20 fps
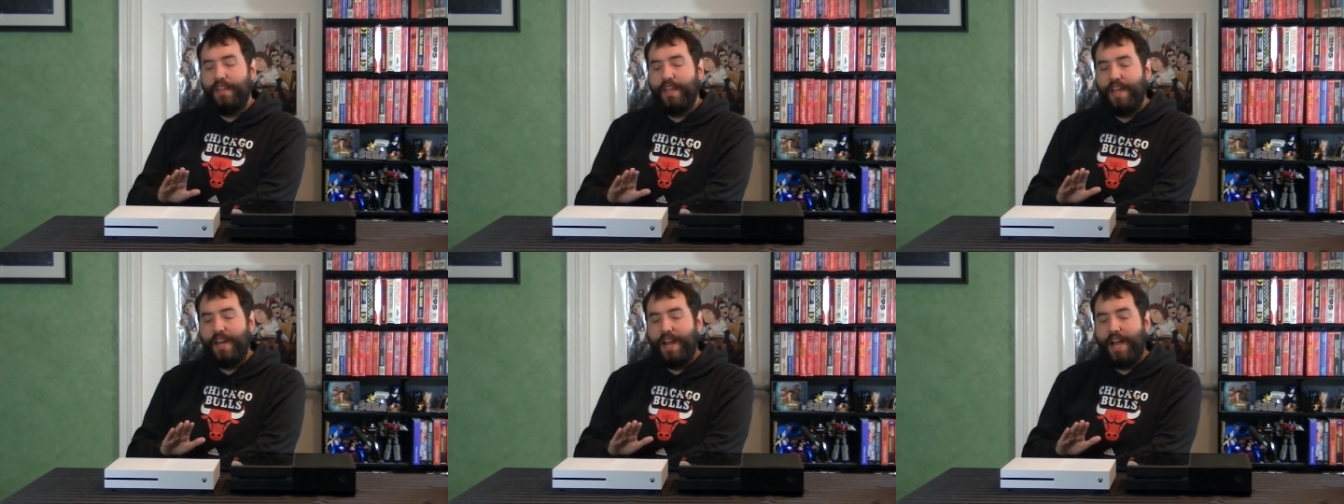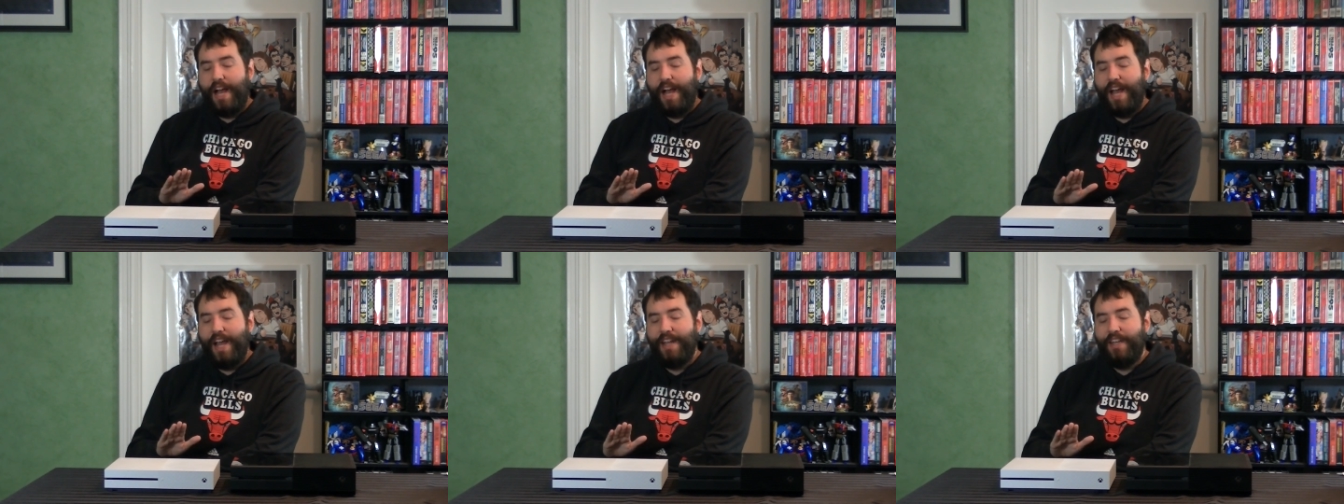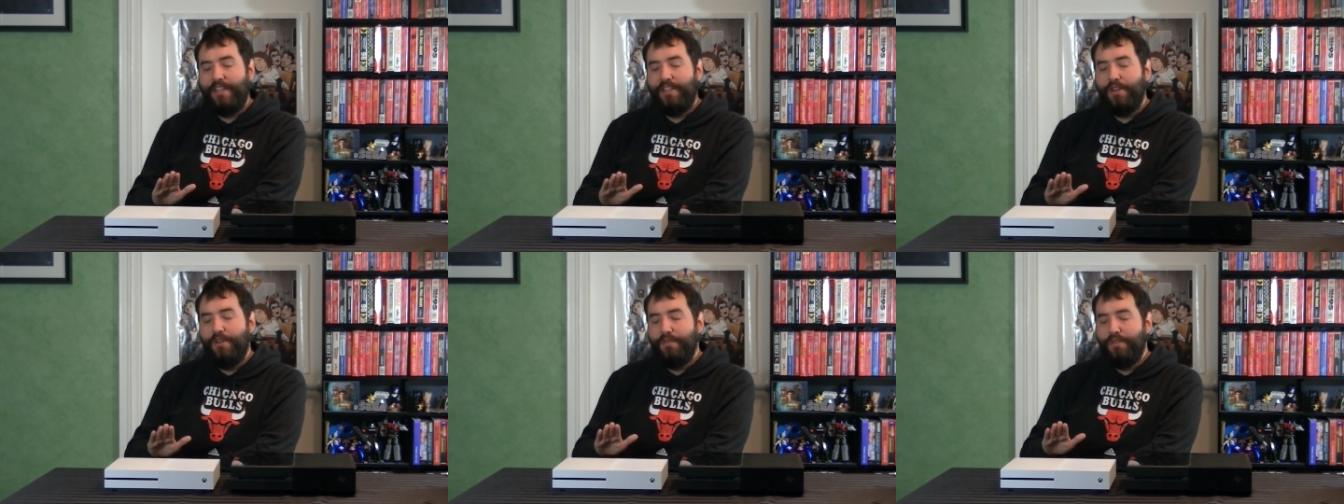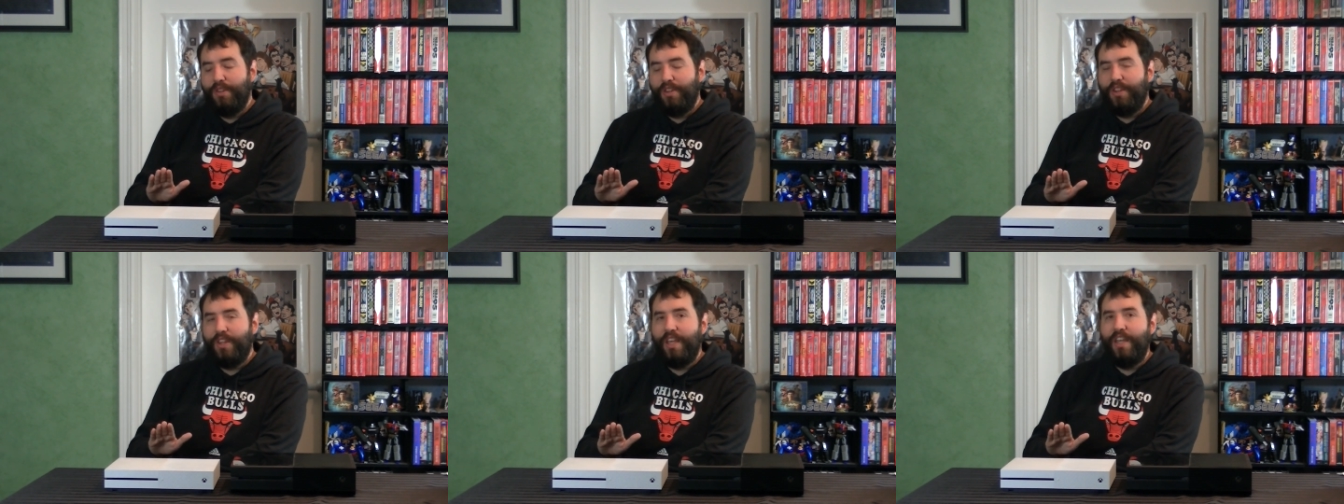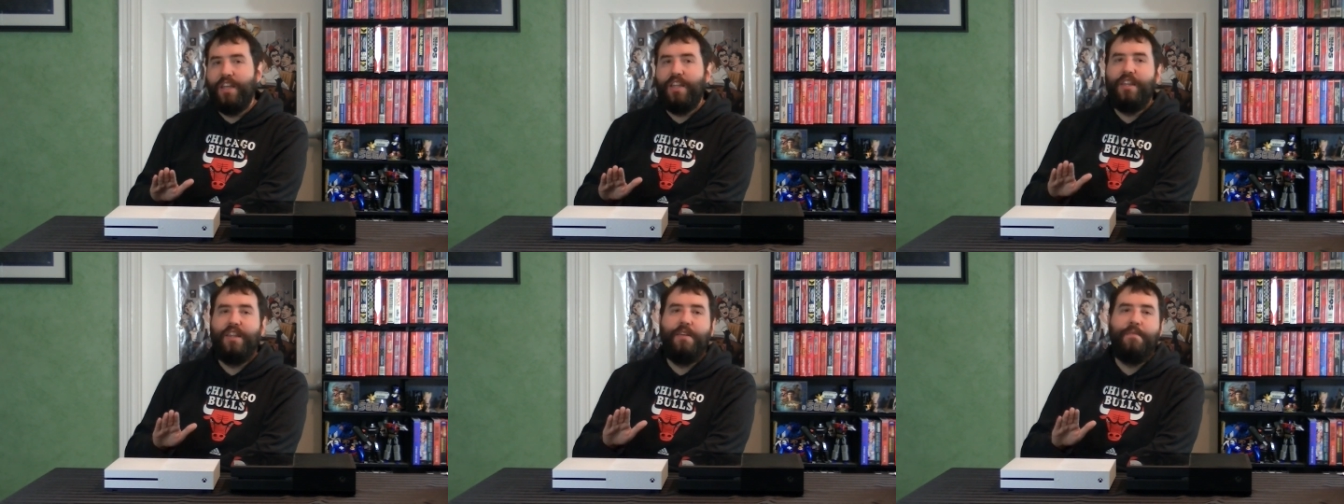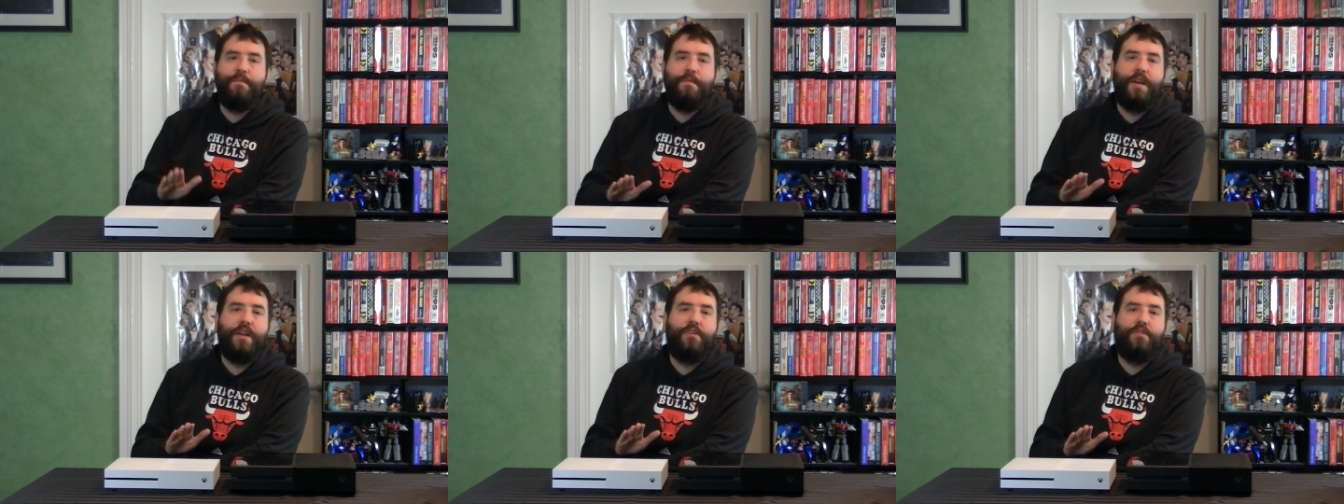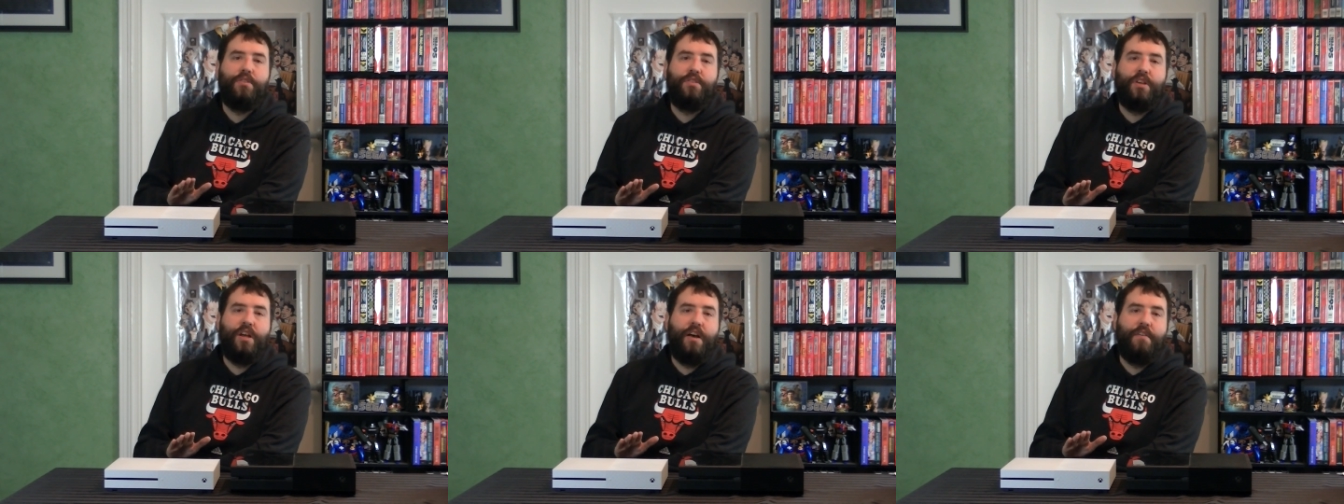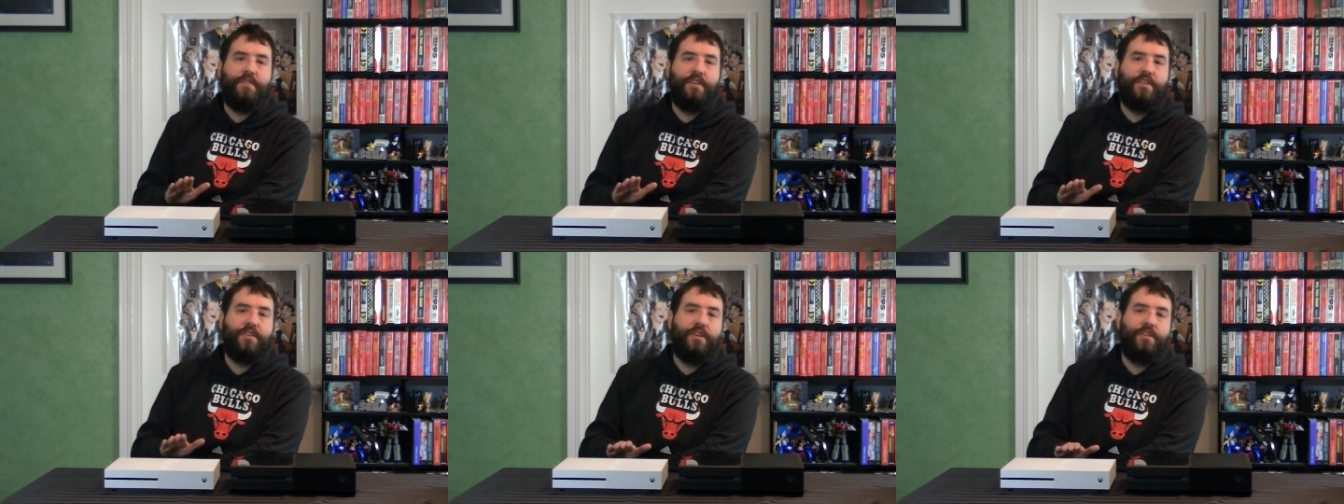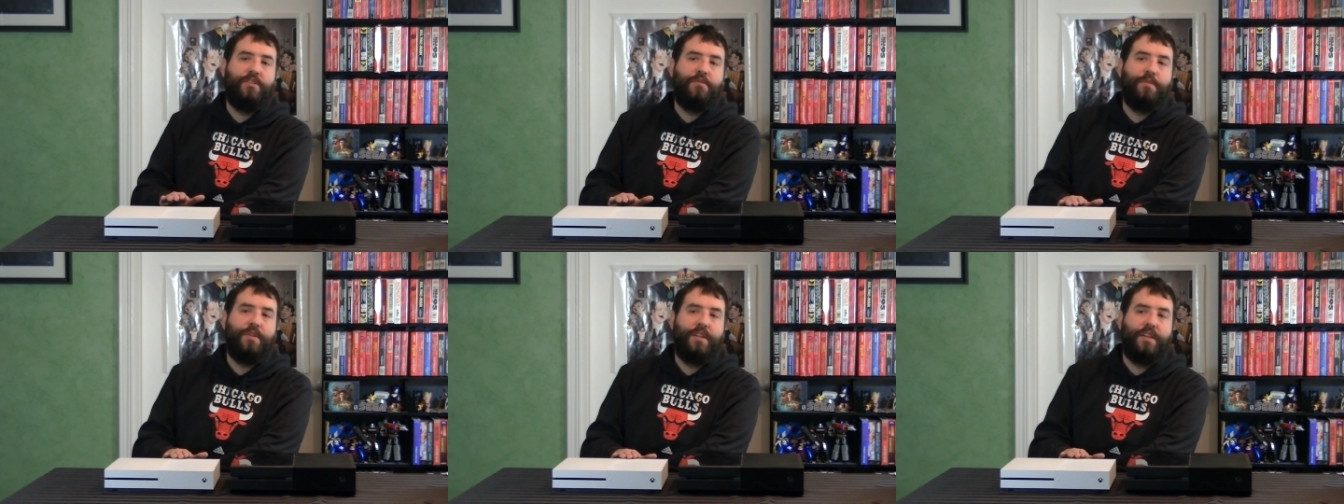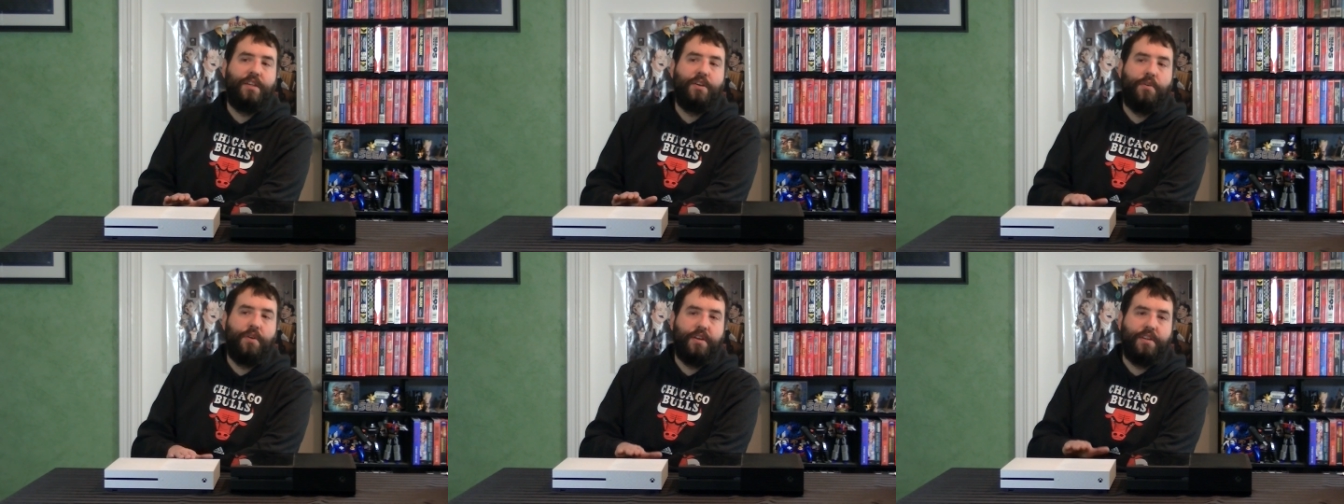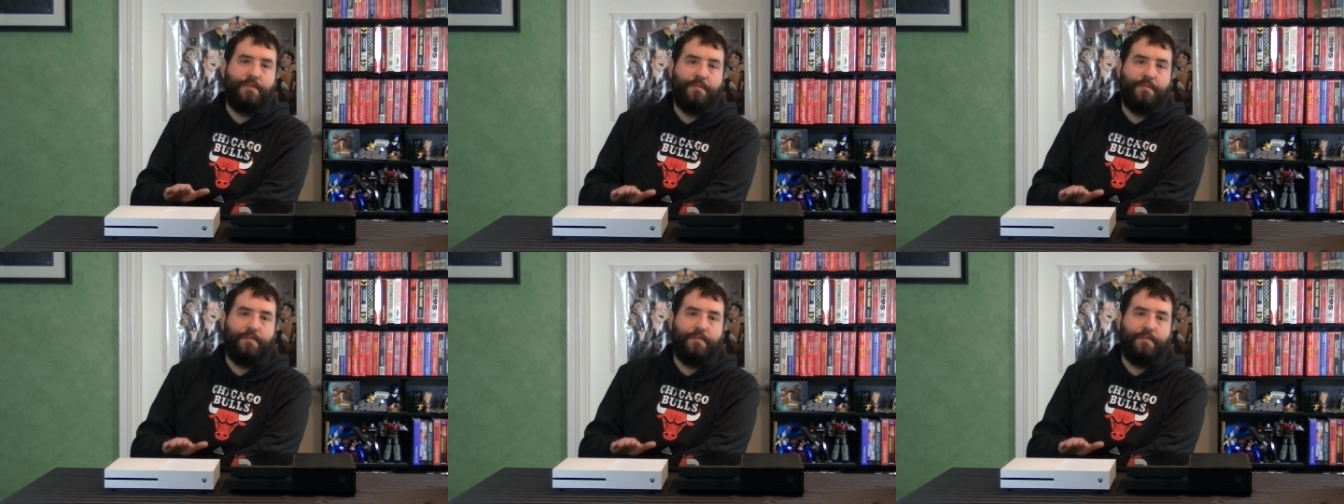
that I don't think that Microsoft is ultimately going